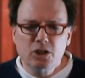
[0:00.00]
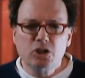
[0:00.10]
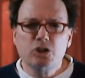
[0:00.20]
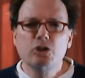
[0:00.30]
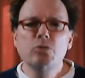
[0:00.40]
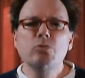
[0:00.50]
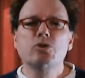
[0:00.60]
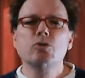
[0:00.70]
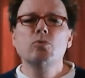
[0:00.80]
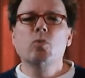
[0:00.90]
you
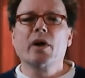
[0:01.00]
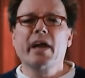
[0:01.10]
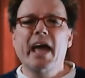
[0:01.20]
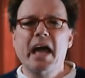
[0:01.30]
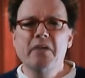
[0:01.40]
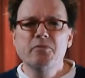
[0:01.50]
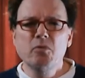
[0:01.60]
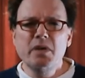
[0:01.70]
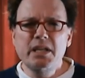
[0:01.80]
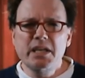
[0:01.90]
do
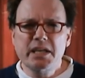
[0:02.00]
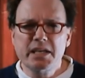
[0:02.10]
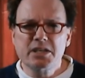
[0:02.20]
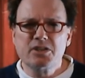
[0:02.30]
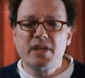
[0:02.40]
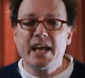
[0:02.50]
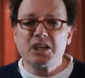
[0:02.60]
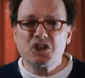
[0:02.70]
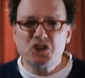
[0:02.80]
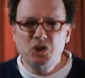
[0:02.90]
whatever it is that
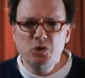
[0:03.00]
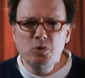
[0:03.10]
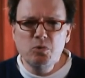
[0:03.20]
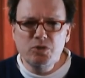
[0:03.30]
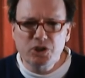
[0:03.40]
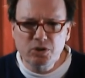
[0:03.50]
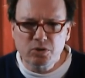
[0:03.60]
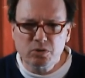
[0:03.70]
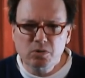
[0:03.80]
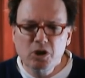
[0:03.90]
you
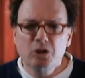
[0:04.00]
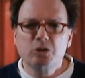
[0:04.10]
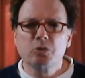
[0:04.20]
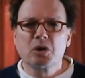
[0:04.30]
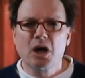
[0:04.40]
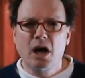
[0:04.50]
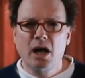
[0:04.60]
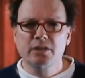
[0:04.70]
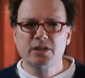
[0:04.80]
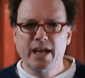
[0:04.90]
do to
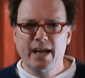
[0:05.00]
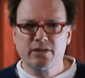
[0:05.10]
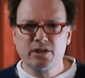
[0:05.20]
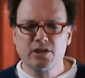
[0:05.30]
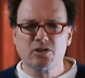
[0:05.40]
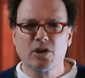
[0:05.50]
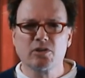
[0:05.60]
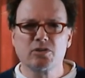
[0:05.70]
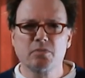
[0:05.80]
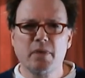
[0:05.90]
contact these
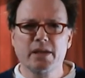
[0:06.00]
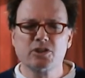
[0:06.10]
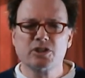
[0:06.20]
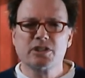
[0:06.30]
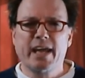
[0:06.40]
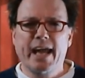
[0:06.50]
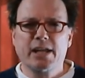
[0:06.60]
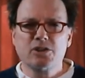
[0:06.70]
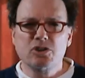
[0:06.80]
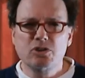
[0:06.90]
other dimensions,
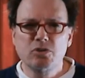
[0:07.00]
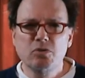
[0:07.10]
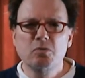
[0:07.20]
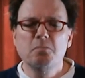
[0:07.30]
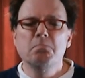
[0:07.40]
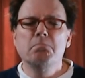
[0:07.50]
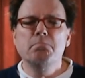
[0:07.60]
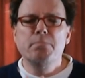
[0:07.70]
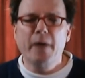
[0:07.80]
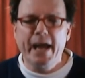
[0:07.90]
and you
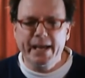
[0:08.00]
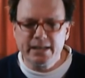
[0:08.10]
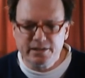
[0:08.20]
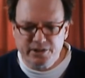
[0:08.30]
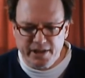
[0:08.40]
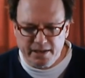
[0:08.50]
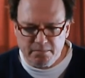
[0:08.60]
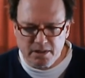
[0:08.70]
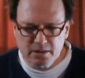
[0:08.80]
beg them